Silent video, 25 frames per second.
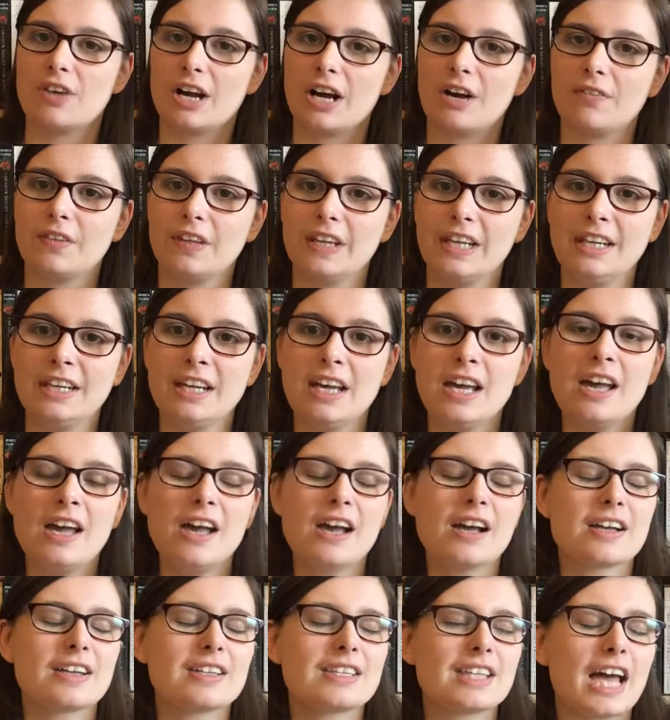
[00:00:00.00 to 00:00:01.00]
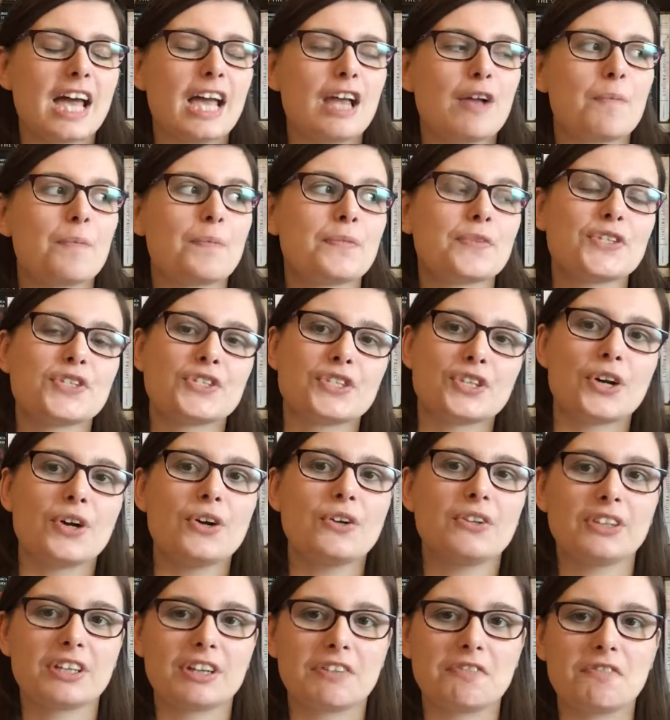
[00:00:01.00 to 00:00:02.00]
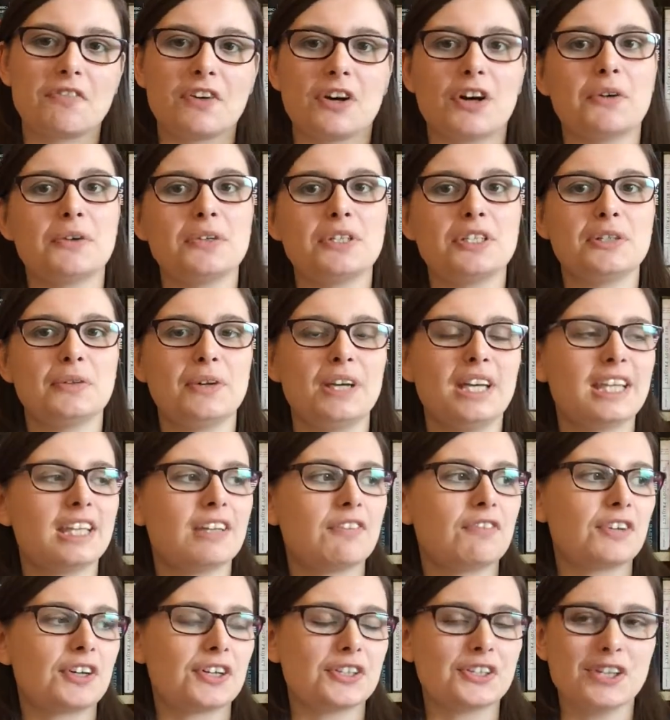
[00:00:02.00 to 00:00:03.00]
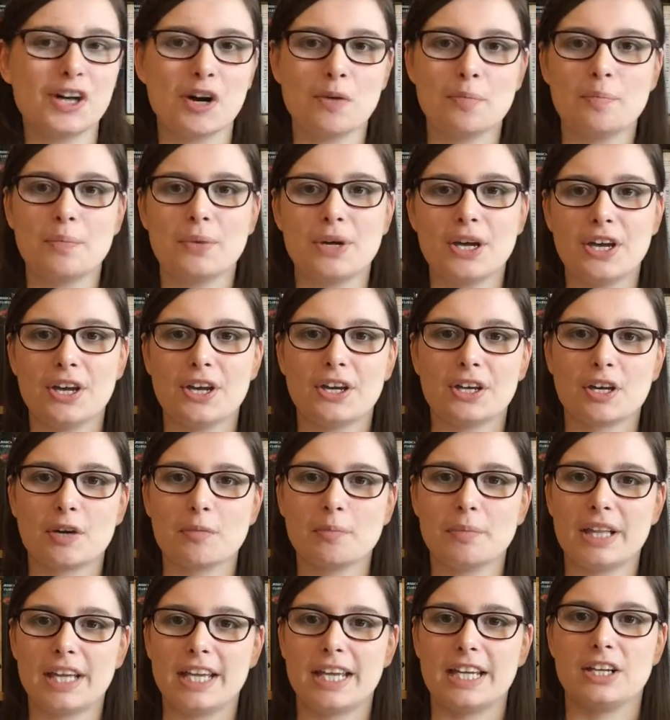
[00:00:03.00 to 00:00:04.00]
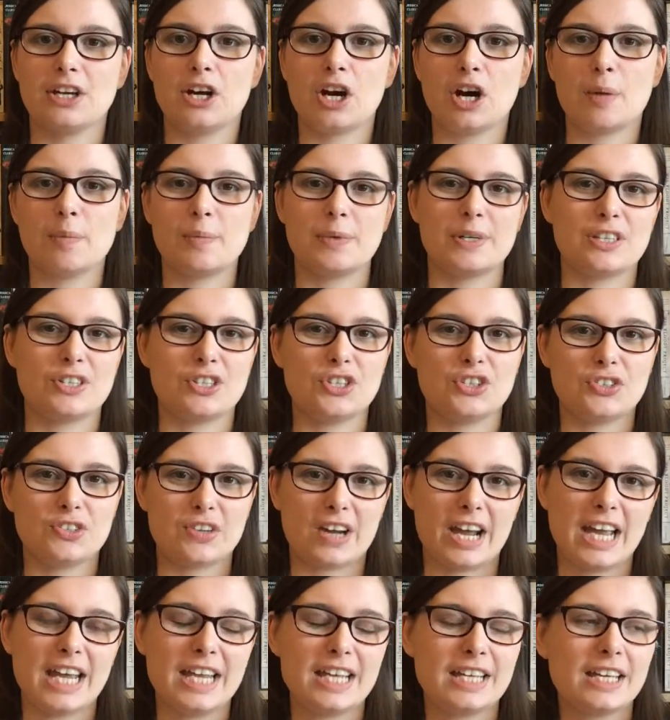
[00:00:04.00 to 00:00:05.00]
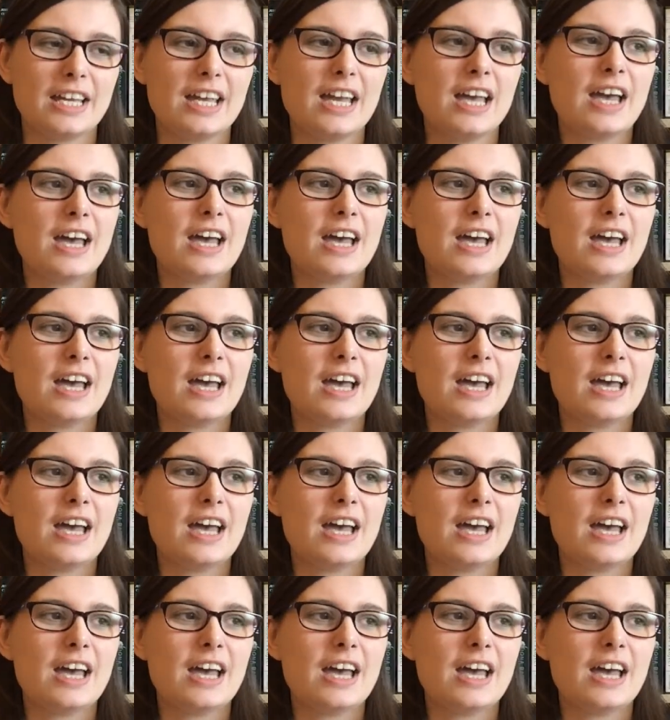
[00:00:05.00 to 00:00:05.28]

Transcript: Rowling, because I am so looking forward to it. They've got Tom Burke playing Cormoran Strike.